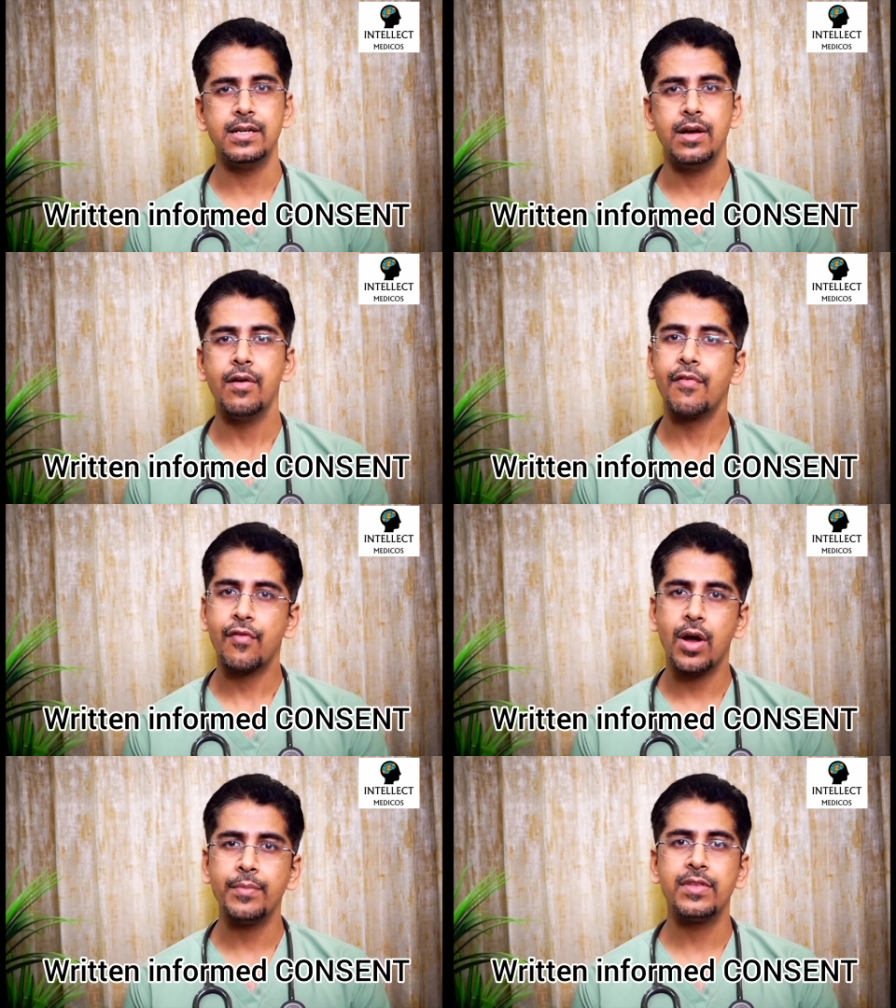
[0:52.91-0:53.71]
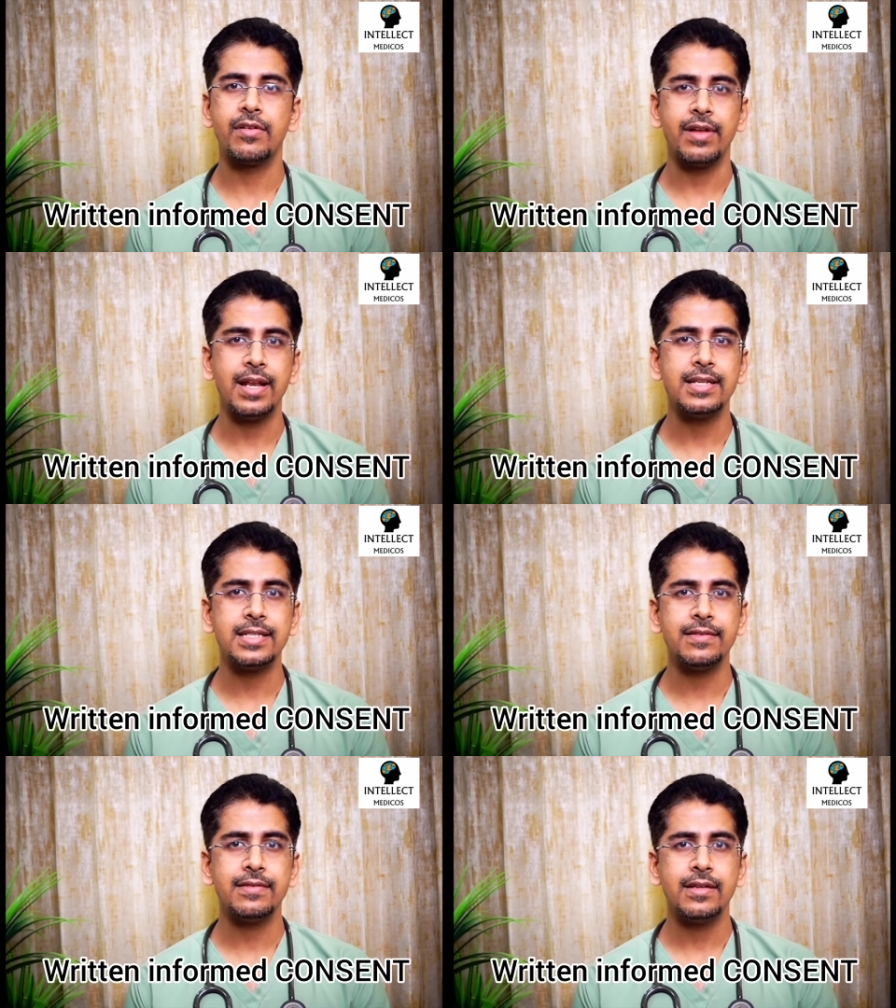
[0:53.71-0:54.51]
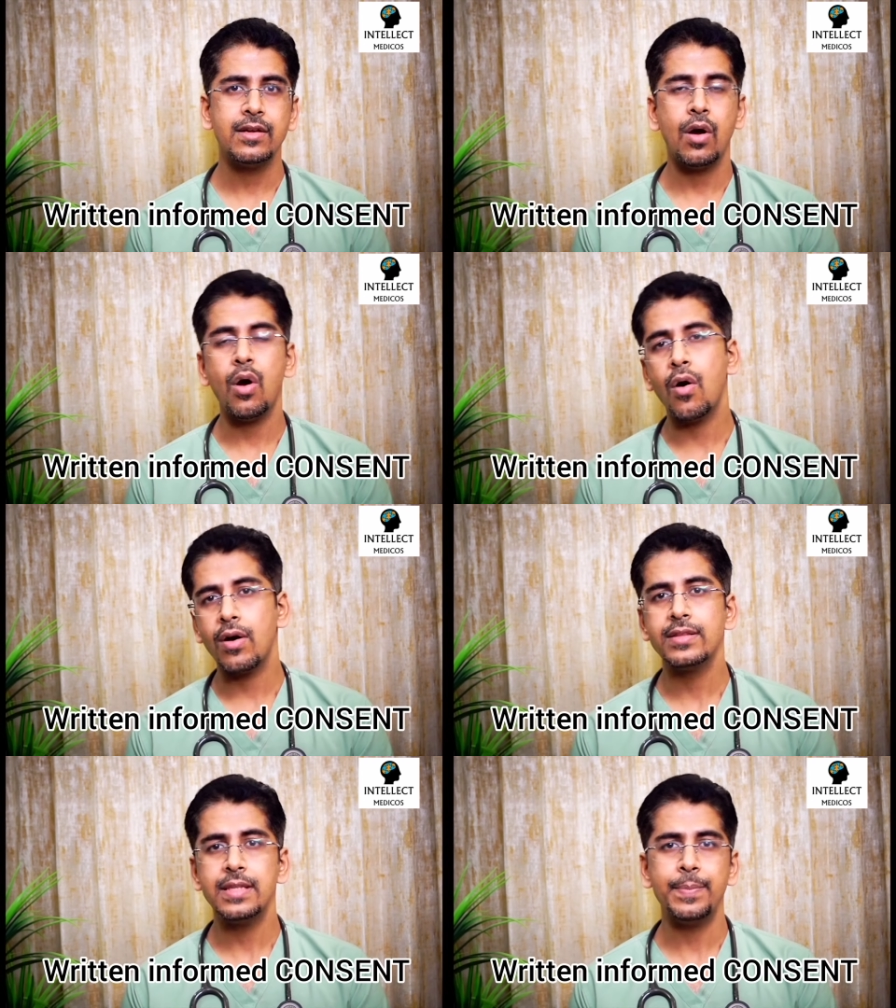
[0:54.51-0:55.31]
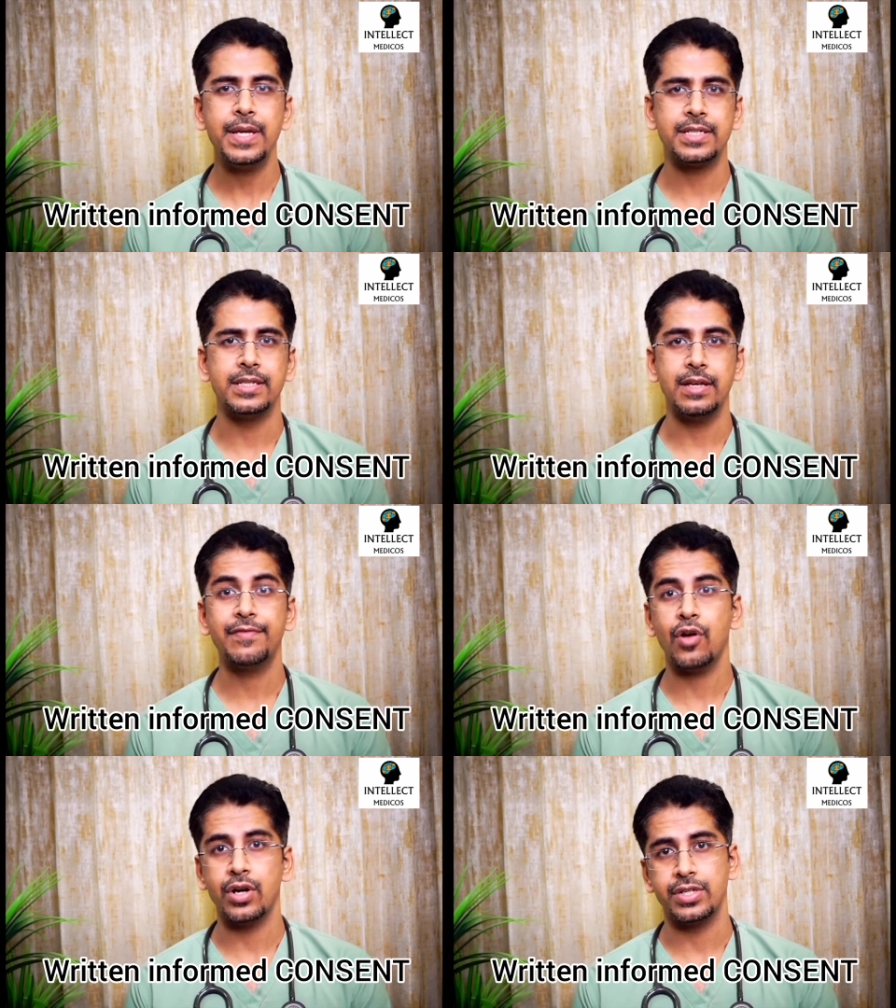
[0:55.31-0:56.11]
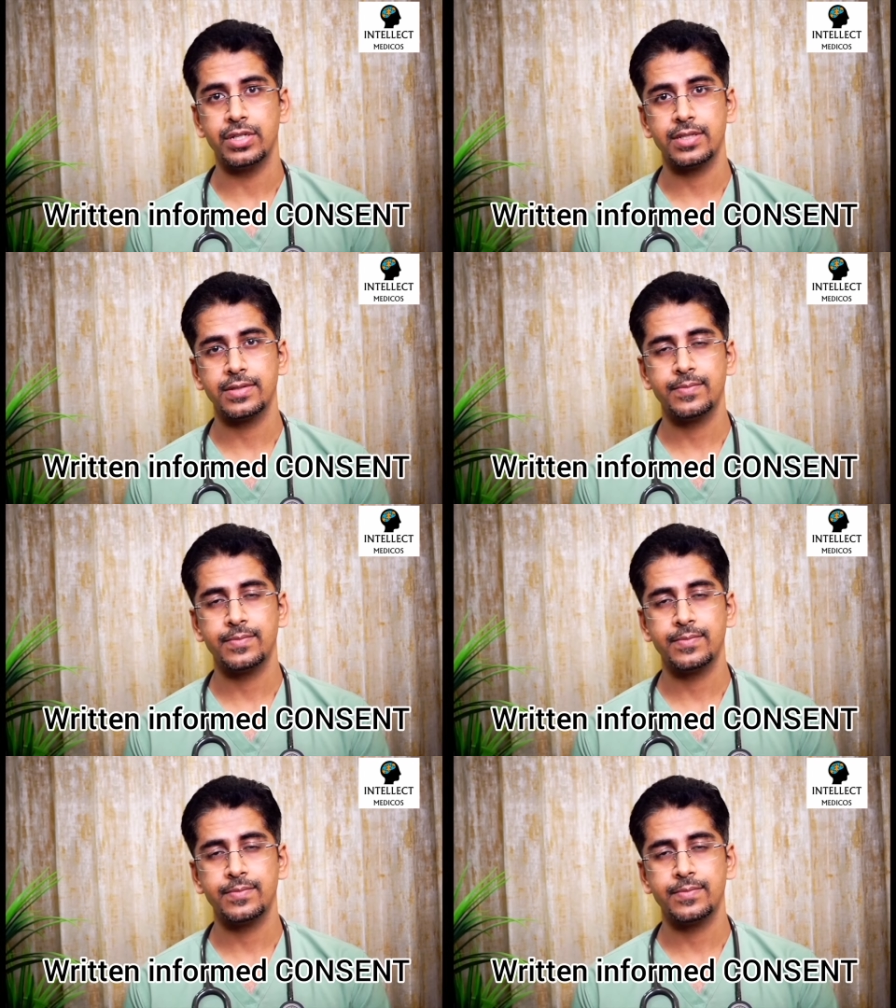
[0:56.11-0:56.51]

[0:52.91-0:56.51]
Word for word: from the relative or the patient if conscious